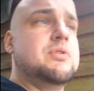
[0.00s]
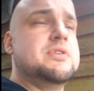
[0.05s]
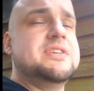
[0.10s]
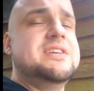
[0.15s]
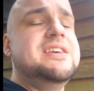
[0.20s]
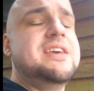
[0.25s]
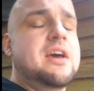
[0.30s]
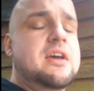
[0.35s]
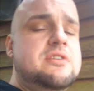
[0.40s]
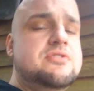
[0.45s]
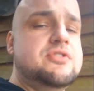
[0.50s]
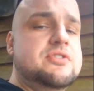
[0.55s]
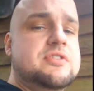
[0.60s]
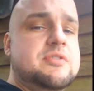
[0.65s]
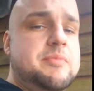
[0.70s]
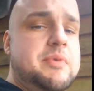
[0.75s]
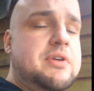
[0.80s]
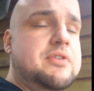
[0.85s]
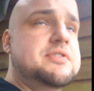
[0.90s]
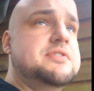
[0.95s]
engaging,
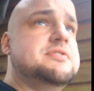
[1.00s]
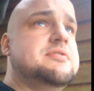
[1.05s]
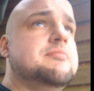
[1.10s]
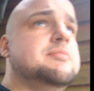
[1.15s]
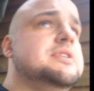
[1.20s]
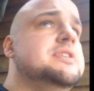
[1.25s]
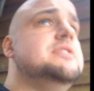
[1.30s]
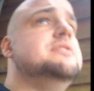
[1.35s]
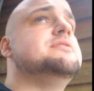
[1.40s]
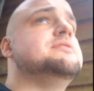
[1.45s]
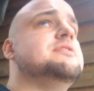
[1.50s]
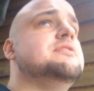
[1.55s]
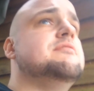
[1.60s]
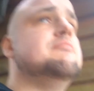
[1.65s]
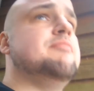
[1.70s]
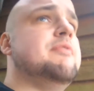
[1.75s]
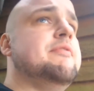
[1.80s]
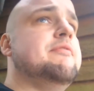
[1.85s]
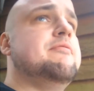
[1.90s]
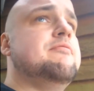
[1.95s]
to be honest. I mean, he's
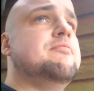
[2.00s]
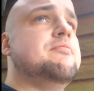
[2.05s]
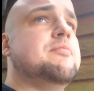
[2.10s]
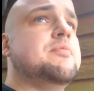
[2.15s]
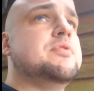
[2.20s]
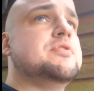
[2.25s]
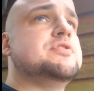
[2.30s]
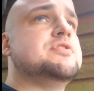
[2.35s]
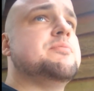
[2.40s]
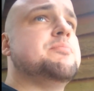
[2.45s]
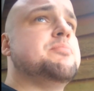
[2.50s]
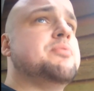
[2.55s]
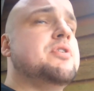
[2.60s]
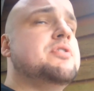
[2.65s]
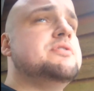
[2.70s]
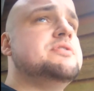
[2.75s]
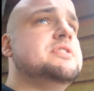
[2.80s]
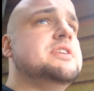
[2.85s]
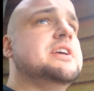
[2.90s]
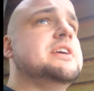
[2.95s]

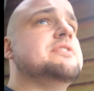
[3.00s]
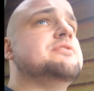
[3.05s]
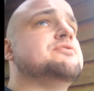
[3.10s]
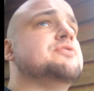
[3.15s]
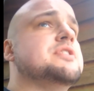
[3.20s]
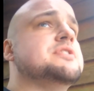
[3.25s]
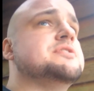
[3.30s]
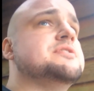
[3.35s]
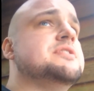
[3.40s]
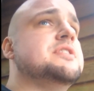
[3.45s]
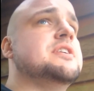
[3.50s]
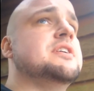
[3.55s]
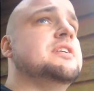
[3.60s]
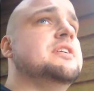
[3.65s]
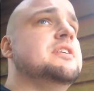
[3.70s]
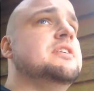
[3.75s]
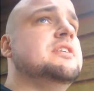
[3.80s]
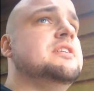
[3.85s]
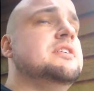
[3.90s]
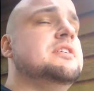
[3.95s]
surprisingly interesting.
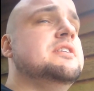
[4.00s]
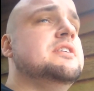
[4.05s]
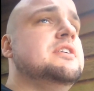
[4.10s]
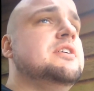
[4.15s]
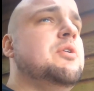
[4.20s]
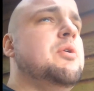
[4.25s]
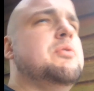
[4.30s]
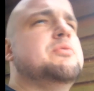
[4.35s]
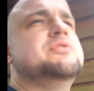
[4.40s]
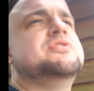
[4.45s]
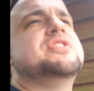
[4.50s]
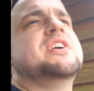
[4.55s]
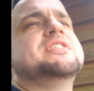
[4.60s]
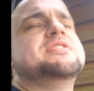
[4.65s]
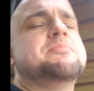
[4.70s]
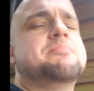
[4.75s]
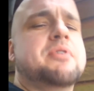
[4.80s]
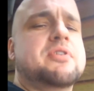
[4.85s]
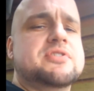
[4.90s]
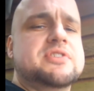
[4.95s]
Or I wouldn't say
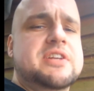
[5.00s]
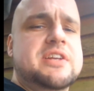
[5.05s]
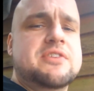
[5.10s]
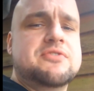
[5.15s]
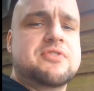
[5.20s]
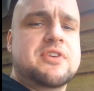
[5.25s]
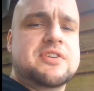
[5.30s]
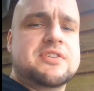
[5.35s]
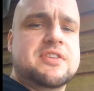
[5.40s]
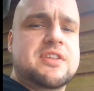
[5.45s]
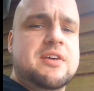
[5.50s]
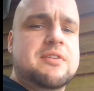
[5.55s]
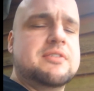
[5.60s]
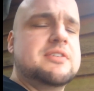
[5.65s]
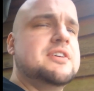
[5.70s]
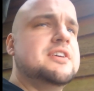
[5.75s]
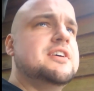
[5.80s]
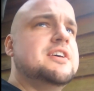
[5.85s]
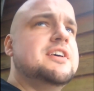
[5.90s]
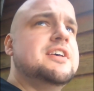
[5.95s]
surprisingly interesting,
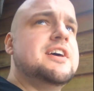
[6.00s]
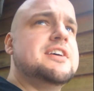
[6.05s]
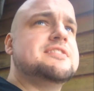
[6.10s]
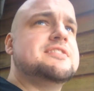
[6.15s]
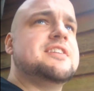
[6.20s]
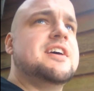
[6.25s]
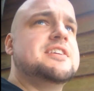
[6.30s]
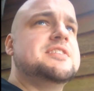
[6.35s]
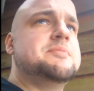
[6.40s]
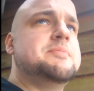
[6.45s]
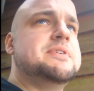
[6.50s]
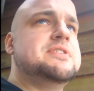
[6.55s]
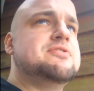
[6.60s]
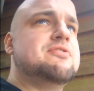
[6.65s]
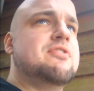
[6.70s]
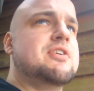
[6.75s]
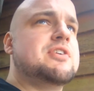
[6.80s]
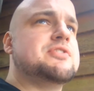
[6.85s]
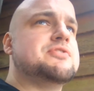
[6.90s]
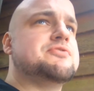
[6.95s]
that sounds a bit
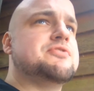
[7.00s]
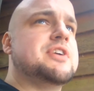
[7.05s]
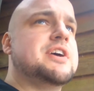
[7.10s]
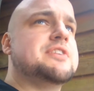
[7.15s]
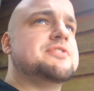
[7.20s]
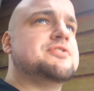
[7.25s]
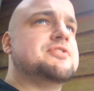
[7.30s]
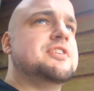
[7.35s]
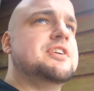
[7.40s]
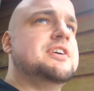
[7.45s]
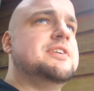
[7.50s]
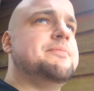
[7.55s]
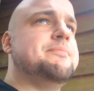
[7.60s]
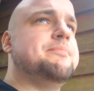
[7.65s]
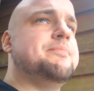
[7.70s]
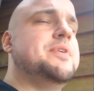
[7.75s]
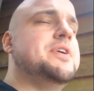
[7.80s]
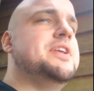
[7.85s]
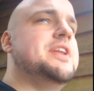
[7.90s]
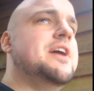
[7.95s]
derogatory, actually.
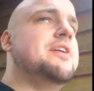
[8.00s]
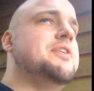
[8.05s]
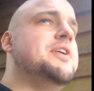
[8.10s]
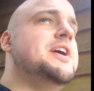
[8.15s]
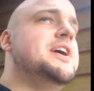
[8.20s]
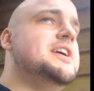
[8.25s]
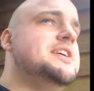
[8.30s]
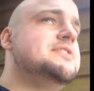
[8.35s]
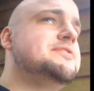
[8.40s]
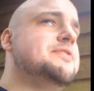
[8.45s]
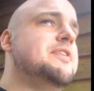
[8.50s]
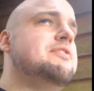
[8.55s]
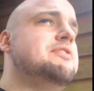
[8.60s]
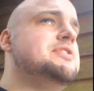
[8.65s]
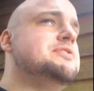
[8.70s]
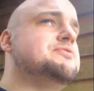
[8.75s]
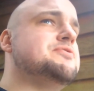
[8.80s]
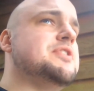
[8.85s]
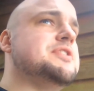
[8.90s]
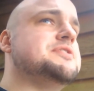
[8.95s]
No, he's a
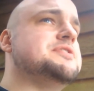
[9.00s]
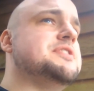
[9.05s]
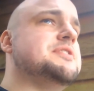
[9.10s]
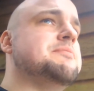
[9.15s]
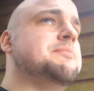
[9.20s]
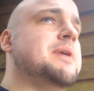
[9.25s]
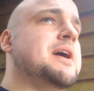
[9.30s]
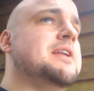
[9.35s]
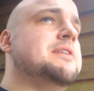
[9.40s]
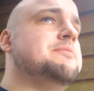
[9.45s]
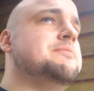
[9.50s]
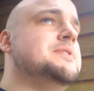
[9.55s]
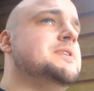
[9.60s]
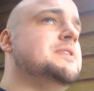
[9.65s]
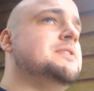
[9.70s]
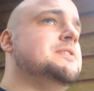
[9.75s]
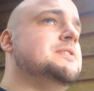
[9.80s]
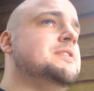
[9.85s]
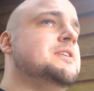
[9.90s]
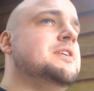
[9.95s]
very interesting man. I
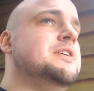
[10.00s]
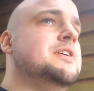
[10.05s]
mean,